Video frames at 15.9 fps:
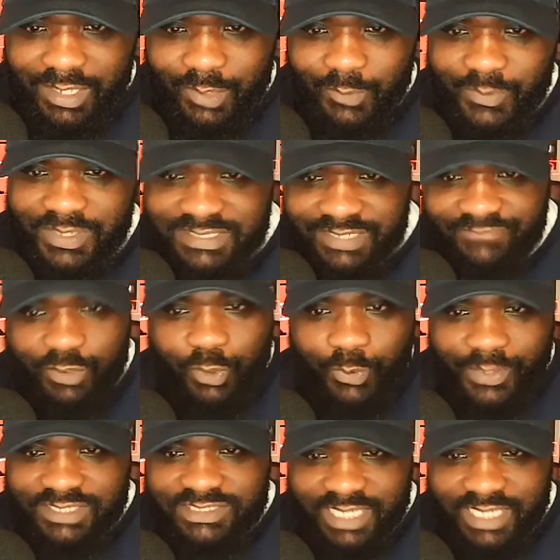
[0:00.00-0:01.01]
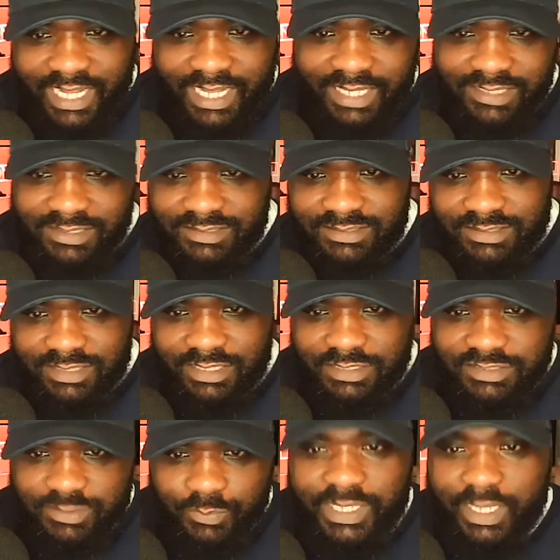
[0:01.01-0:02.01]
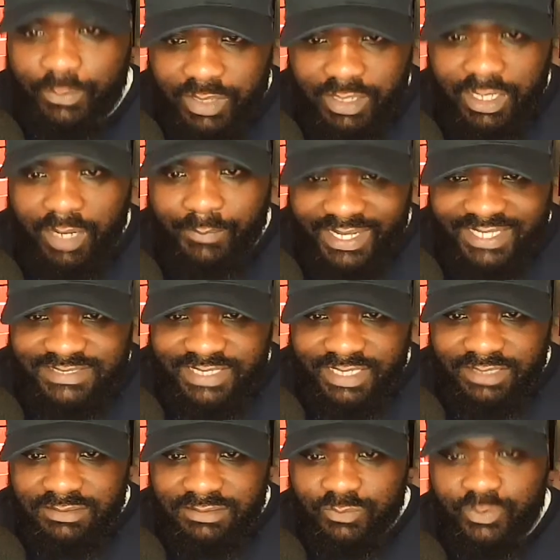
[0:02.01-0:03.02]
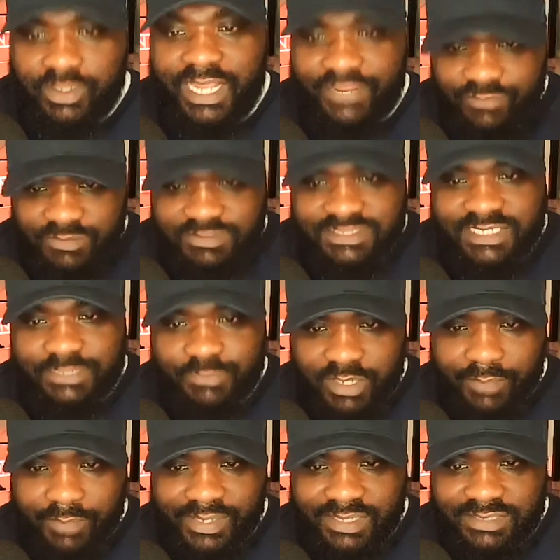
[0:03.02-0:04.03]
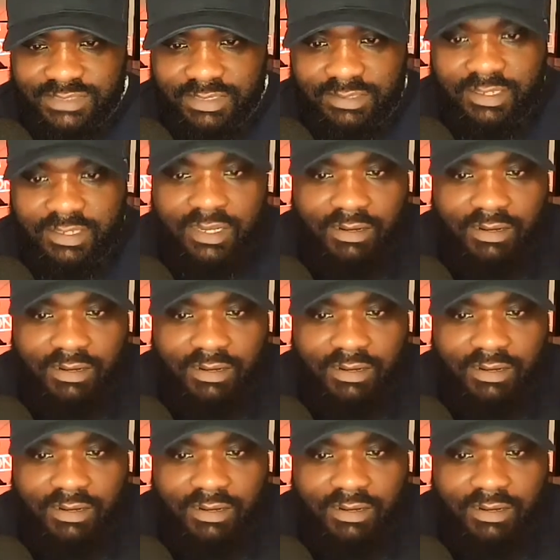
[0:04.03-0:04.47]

We just have a quick chat, and so yeah, we're gonna come back at 10. Everyone's saying we'll come back at 10.